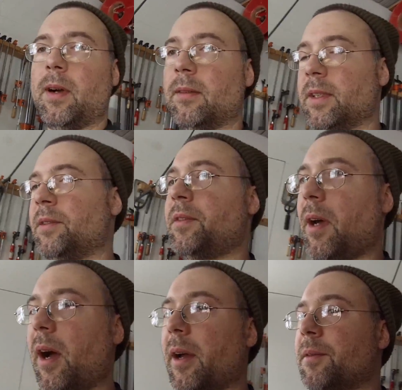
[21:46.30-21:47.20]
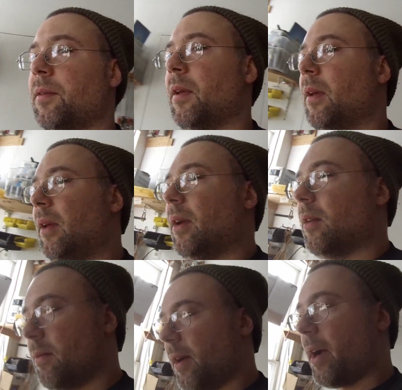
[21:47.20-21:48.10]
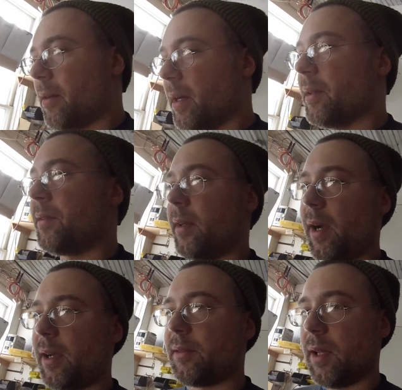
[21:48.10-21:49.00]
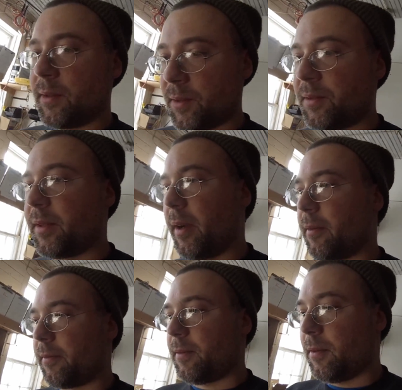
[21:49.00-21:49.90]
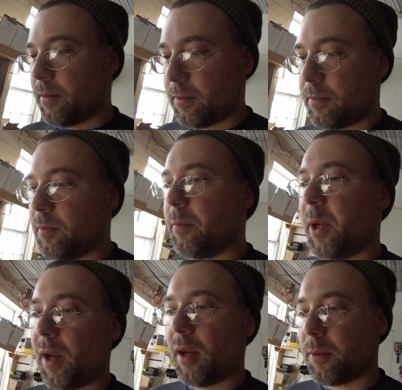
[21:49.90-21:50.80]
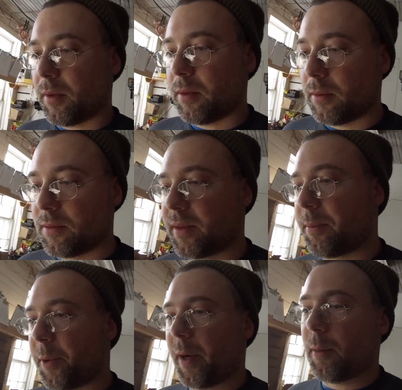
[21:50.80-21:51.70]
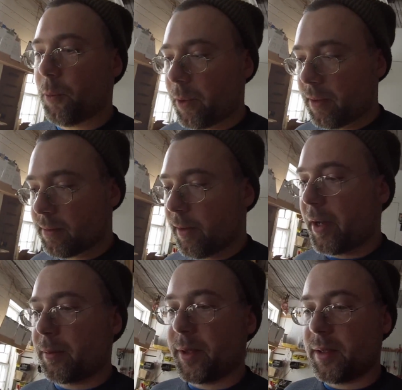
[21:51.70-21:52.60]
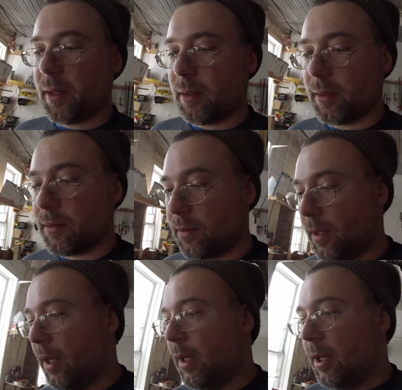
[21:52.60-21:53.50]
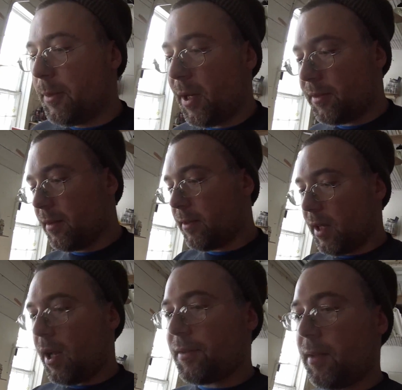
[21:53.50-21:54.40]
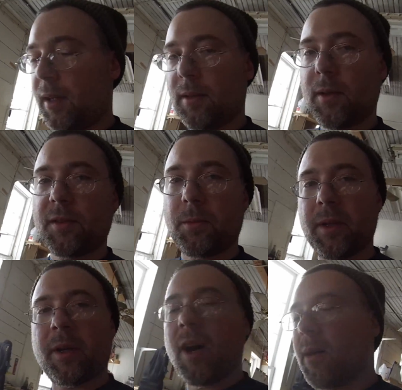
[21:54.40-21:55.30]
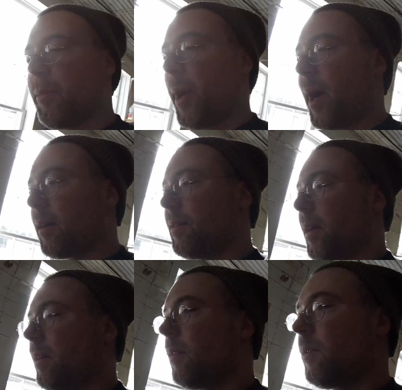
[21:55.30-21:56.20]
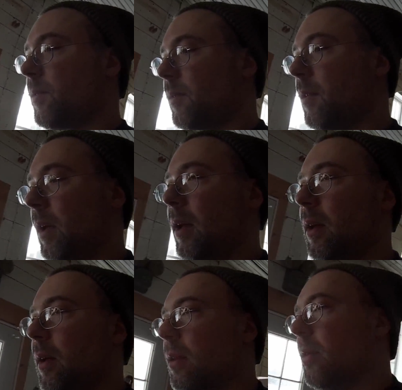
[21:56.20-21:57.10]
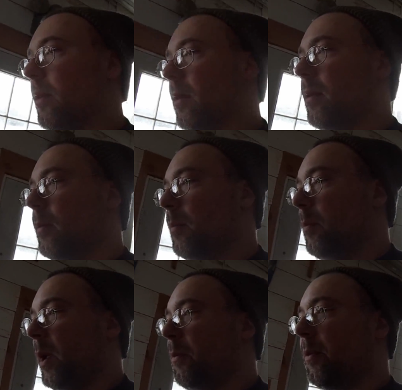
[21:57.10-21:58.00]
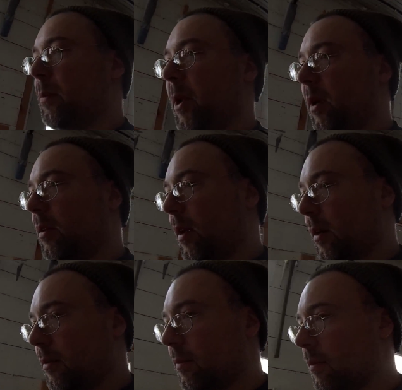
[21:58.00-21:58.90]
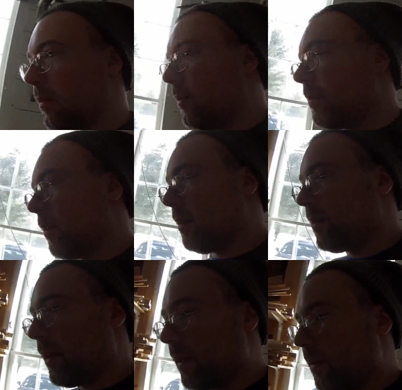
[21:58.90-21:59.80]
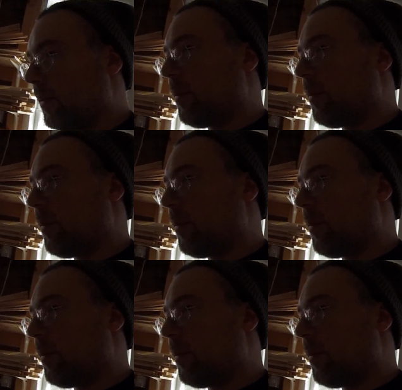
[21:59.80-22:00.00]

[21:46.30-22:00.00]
of its size and the fact that its size lends itself to being able to separate more of the finer particulates. Because the velocity in those really compact cyclones that people are making now for inside their